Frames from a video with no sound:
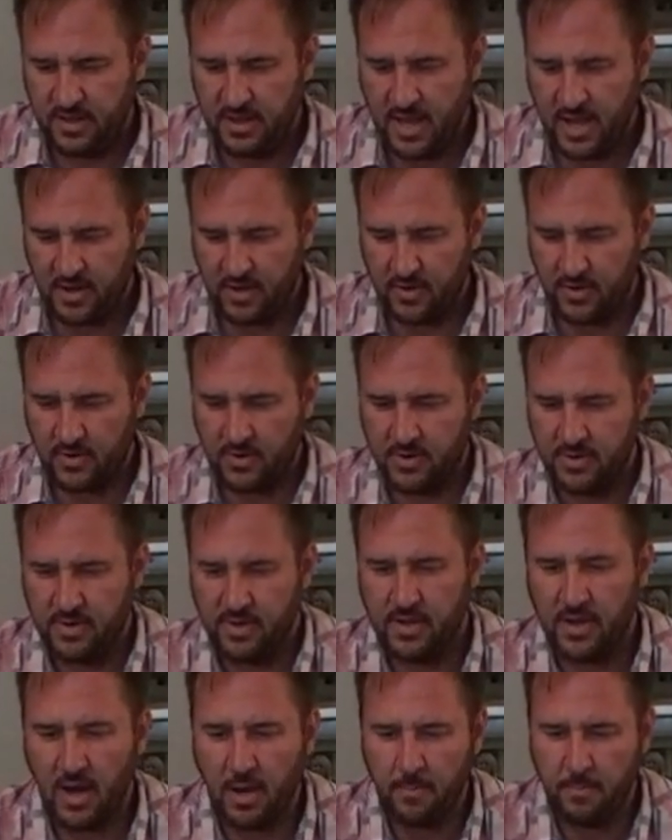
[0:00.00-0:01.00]
Jagger,
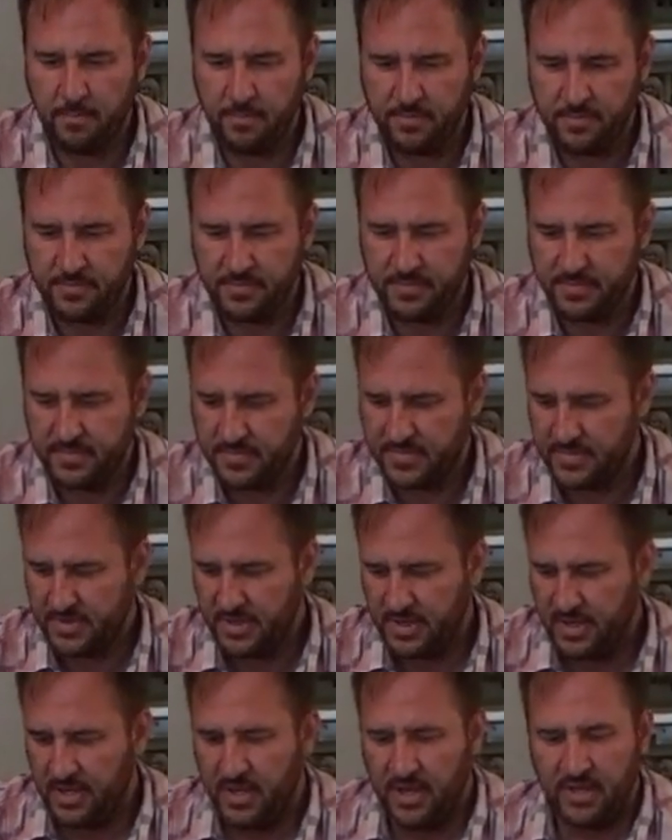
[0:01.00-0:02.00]
come.
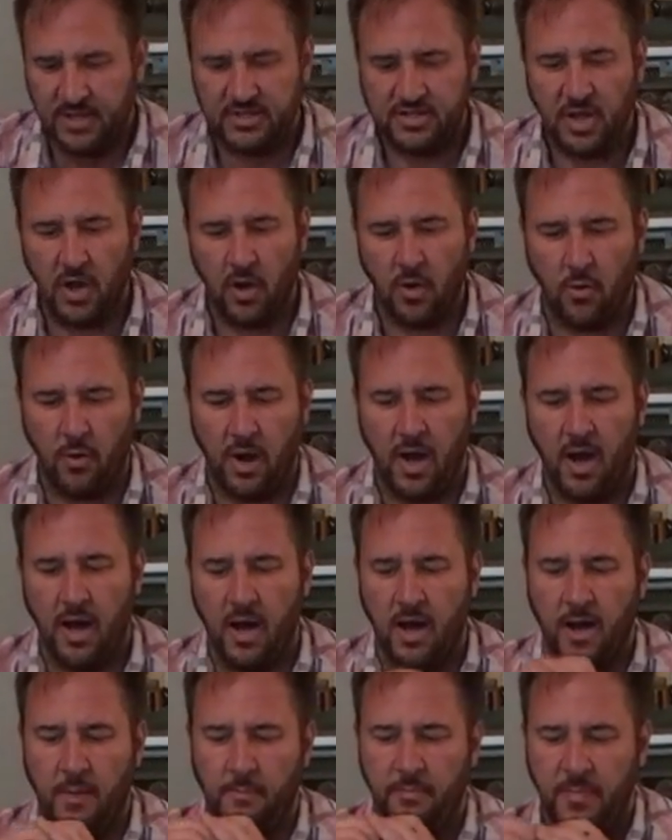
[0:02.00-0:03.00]
So
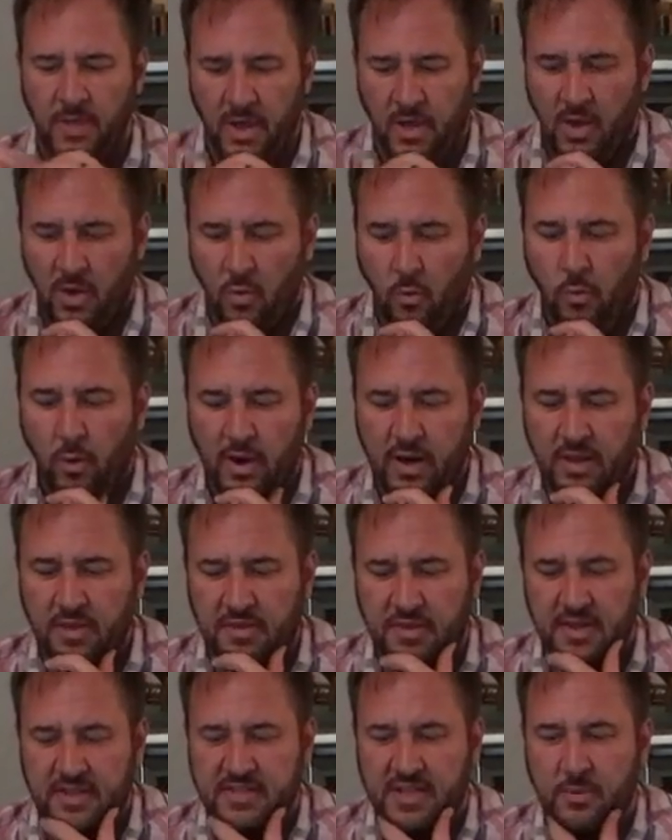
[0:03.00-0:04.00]
one of
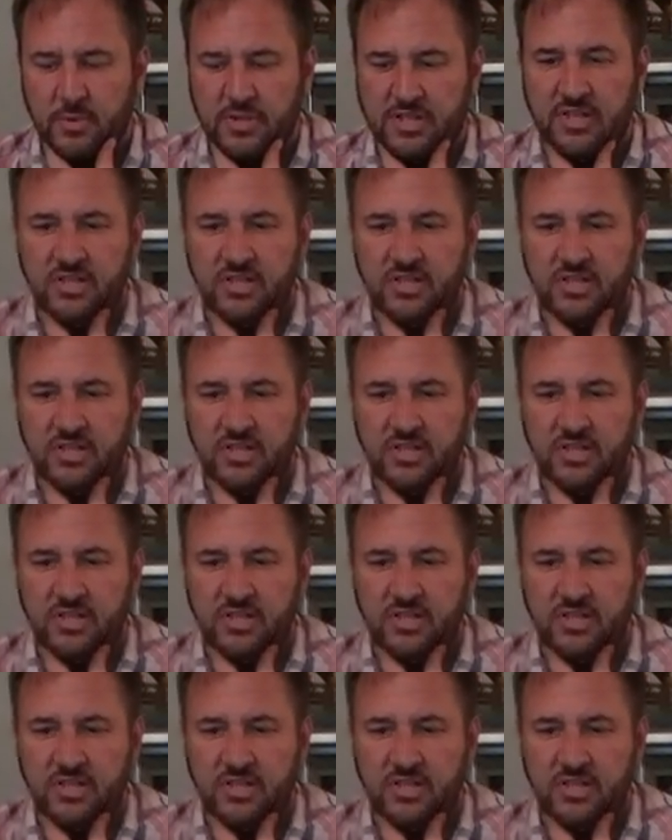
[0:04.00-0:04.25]
the things I would